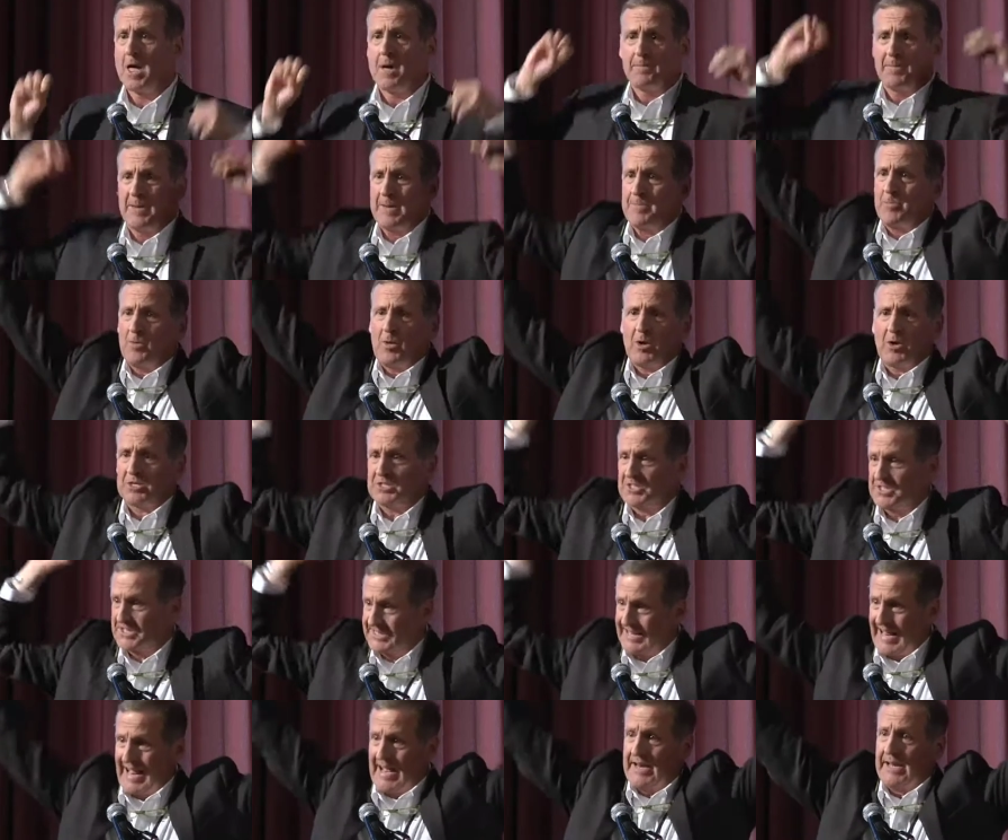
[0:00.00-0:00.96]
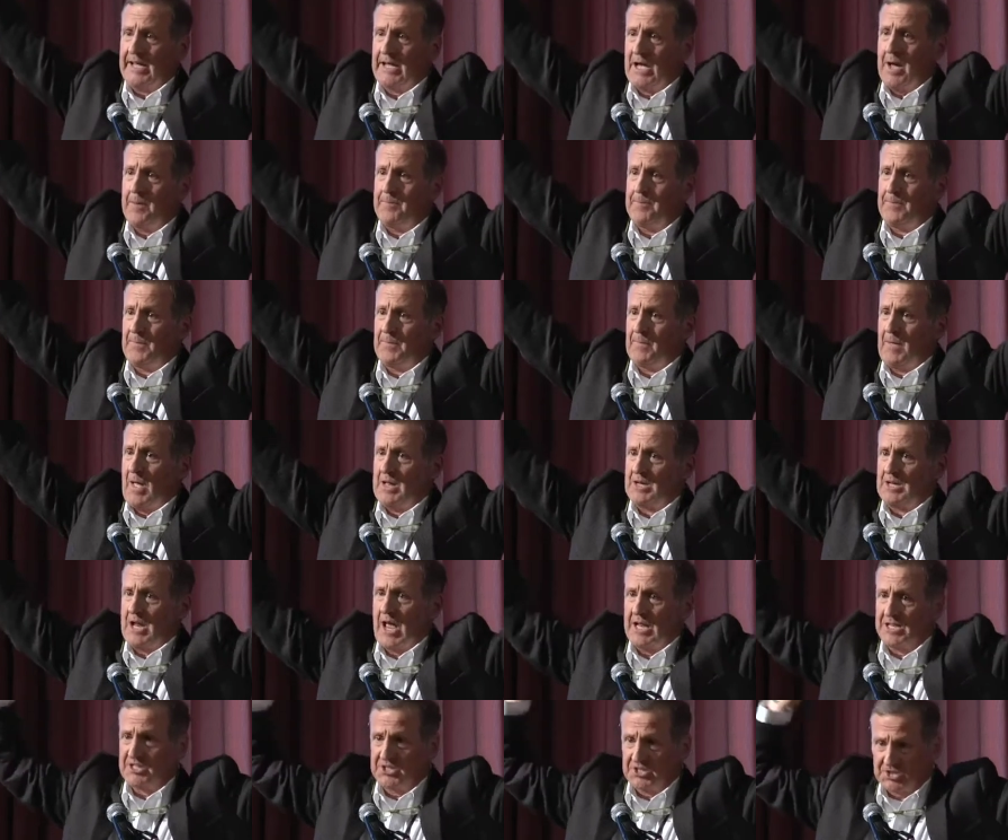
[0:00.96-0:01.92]
People aren't standing up and,
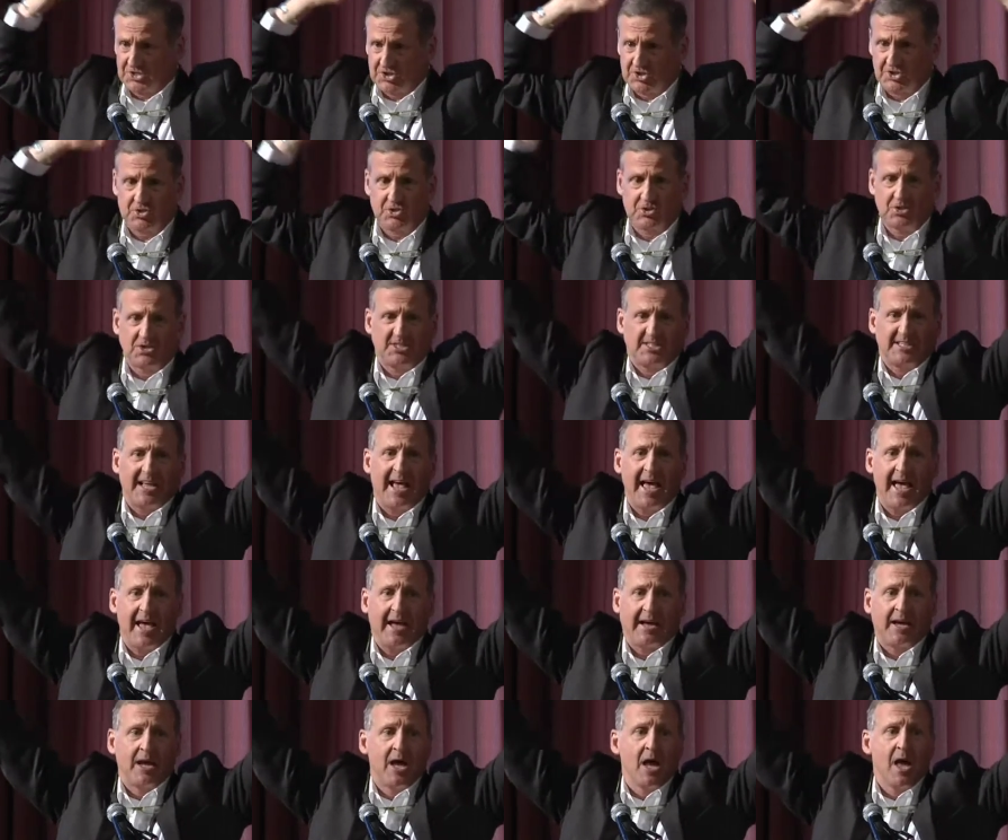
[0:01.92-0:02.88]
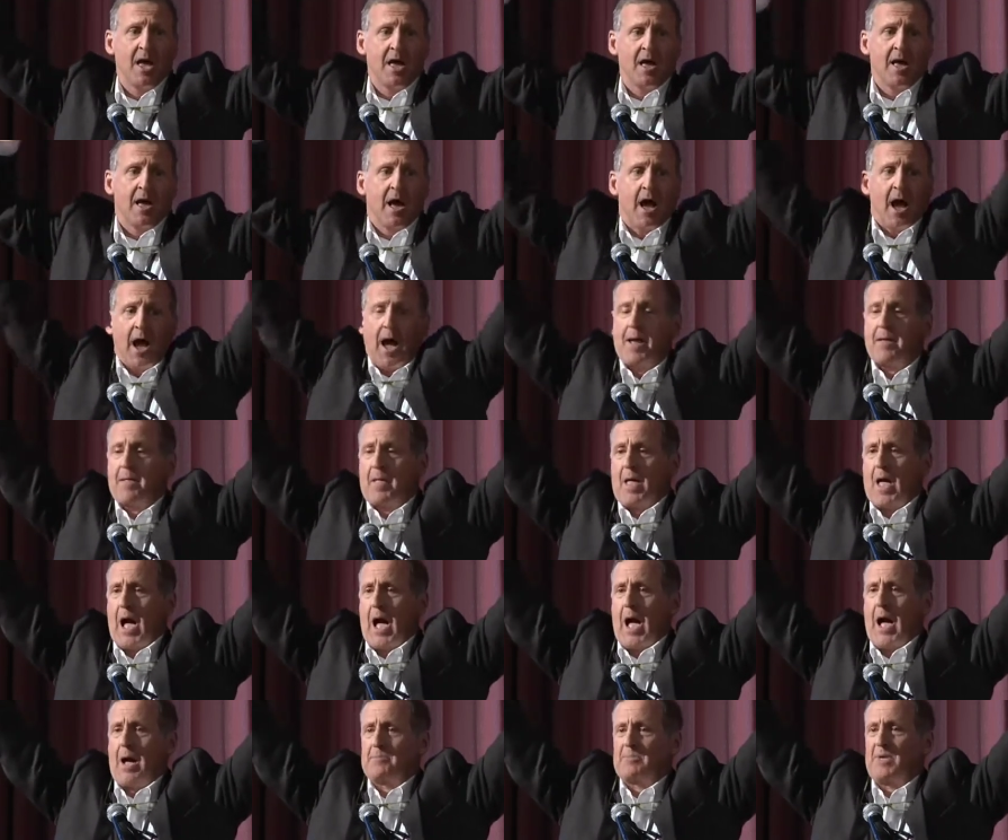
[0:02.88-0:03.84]
and just saying,
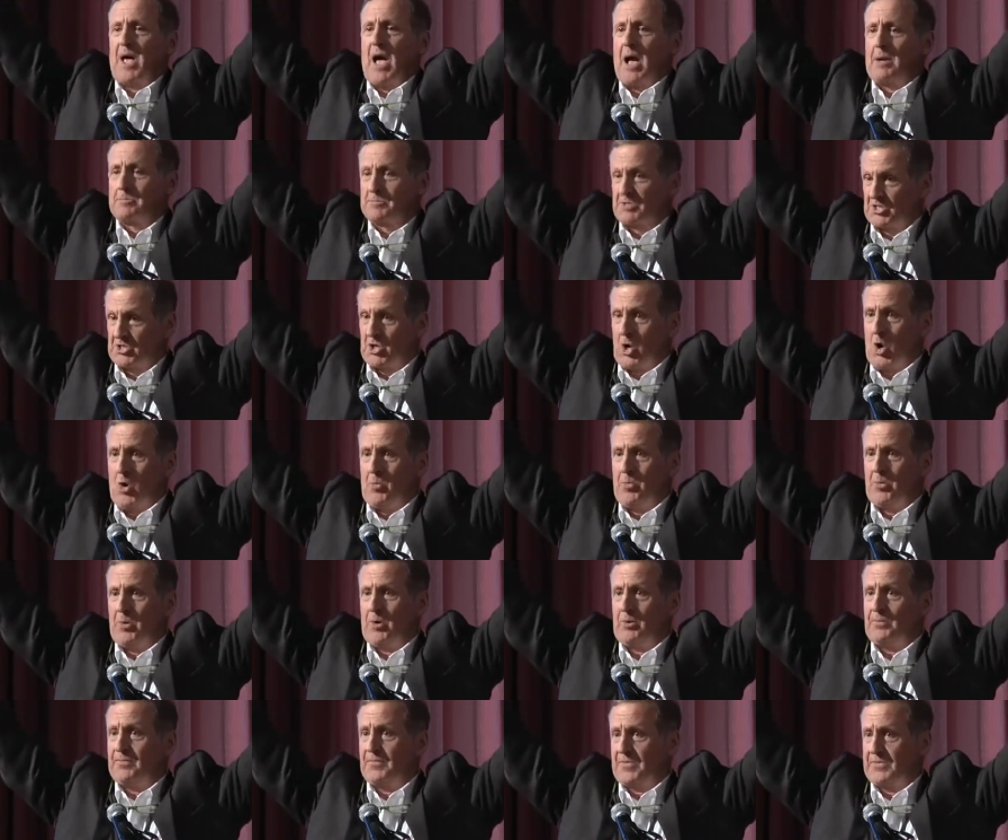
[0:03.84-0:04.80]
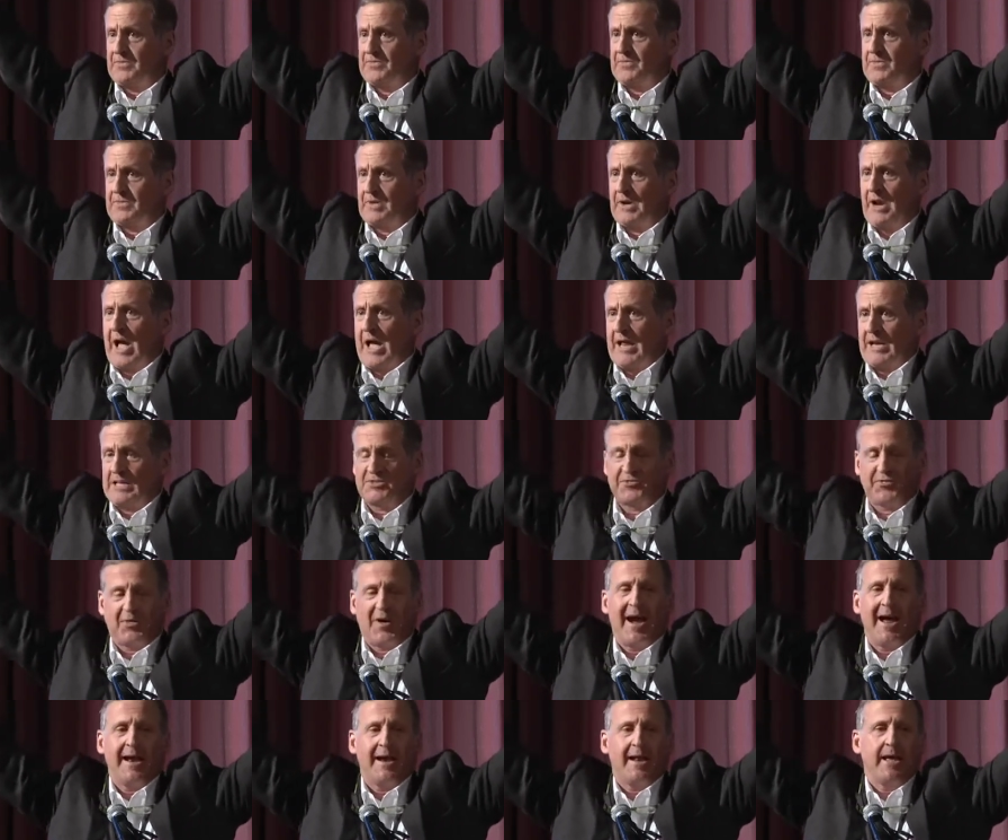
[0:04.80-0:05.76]
I'm, I'm sober, tonight. It's
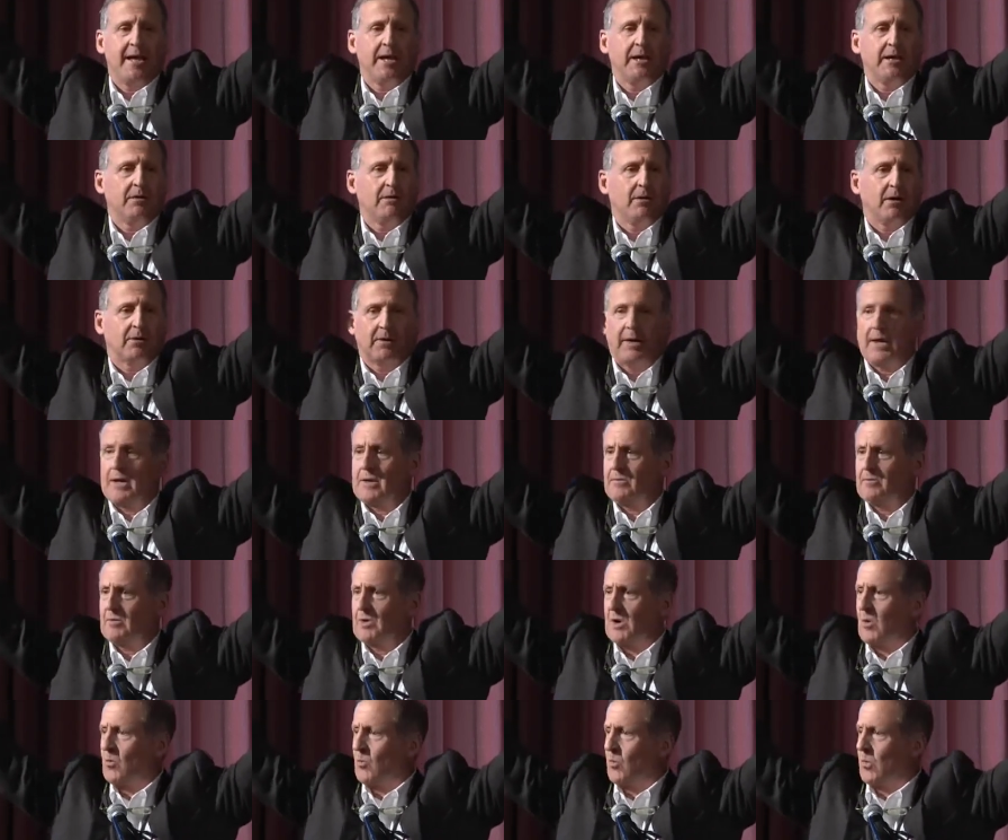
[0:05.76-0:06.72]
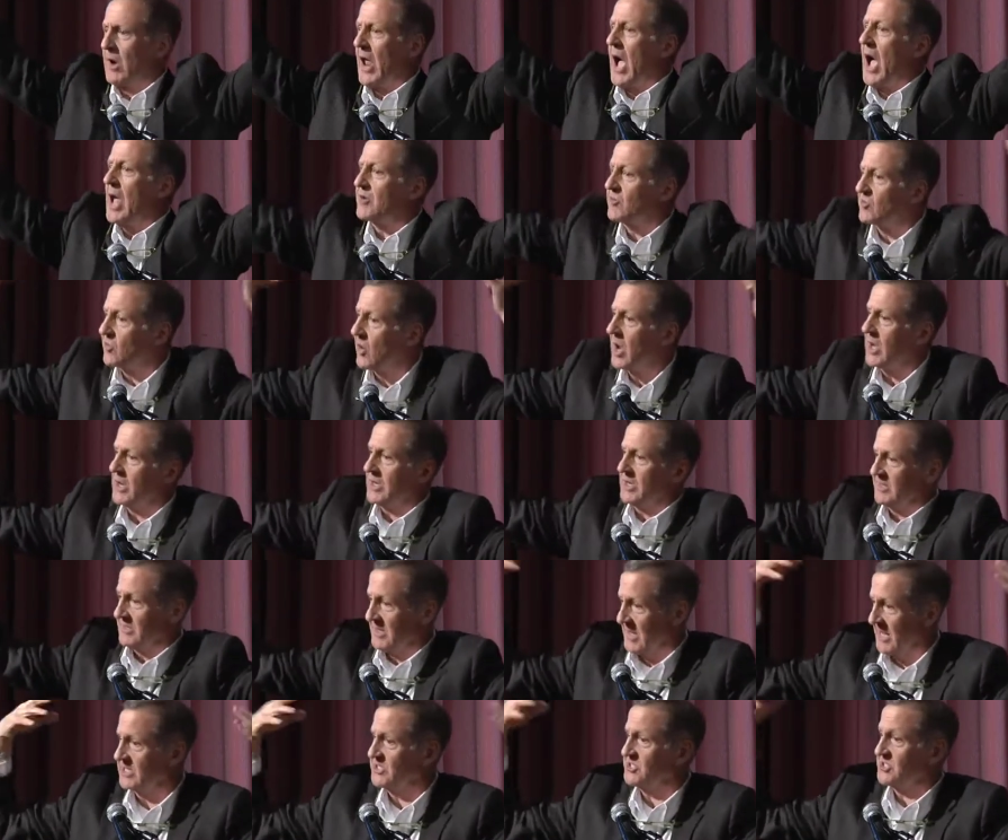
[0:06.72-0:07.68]
Friday. Okay, you know, we're not drawing
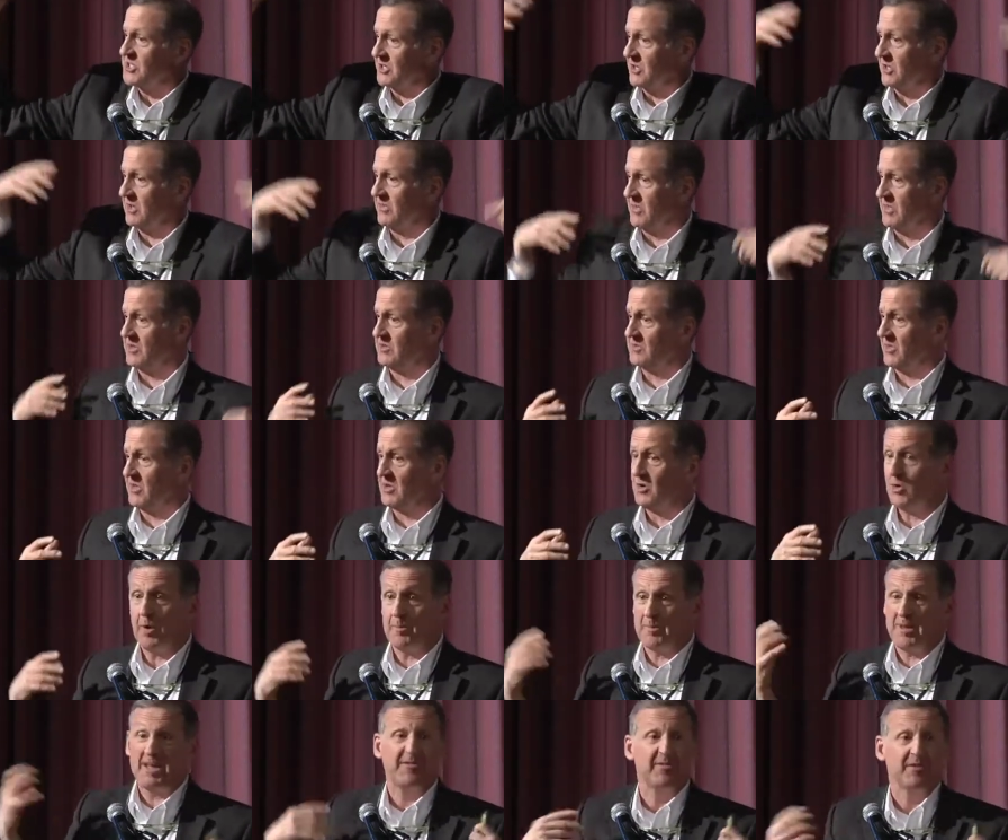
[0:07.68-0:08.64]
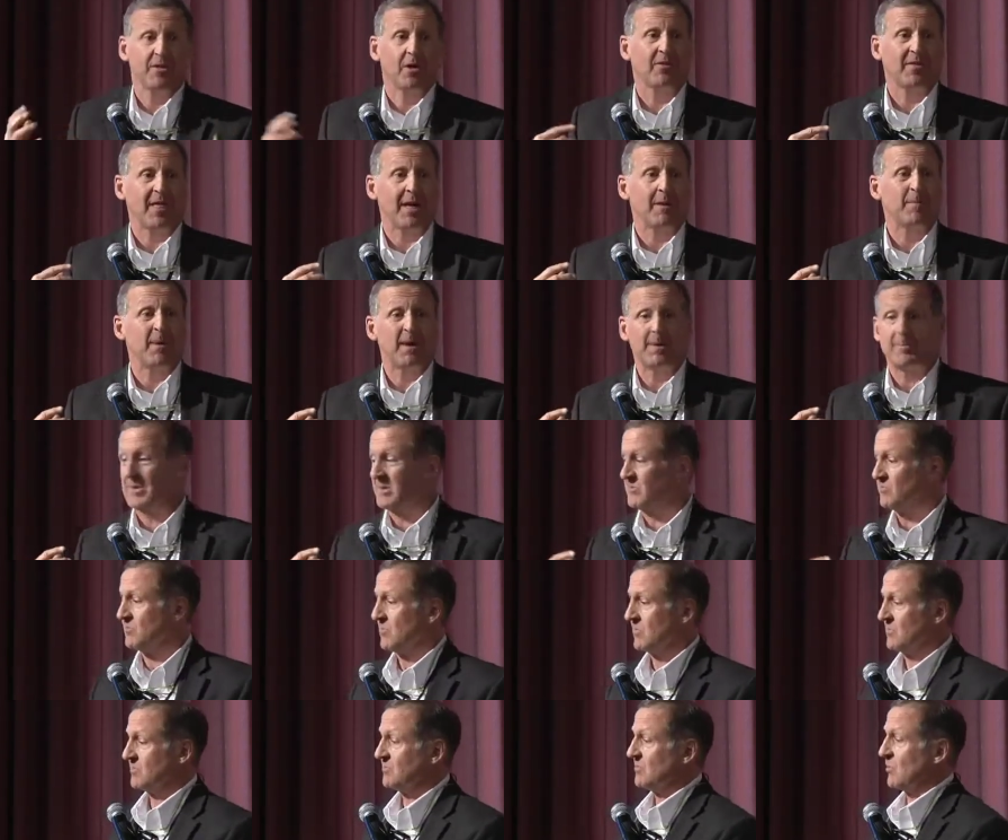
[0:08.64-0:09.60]
attention to the, the norm, even though that may be
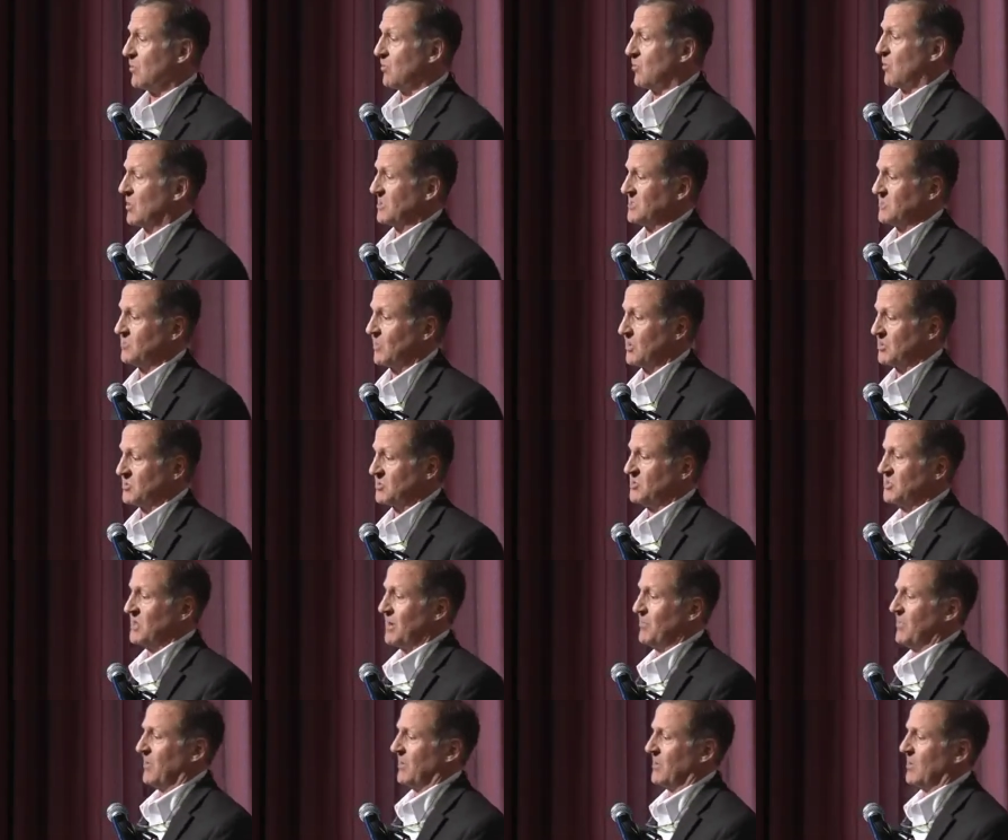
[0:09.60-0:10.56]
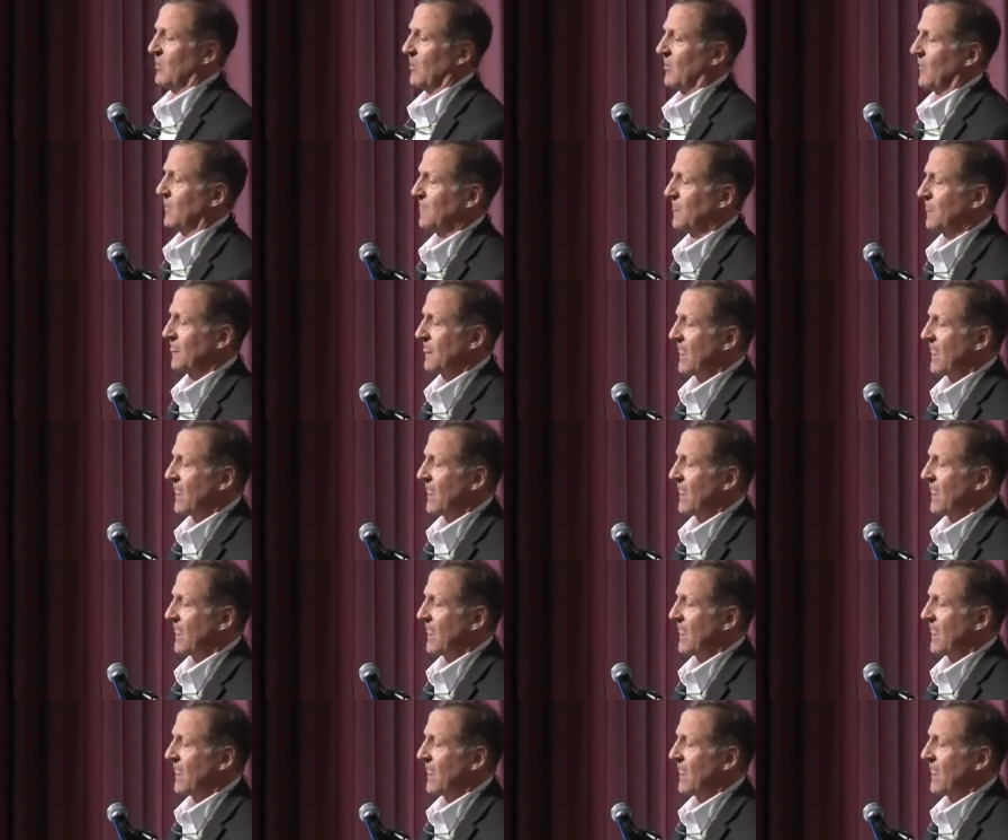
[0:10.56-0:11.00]
what's most typical.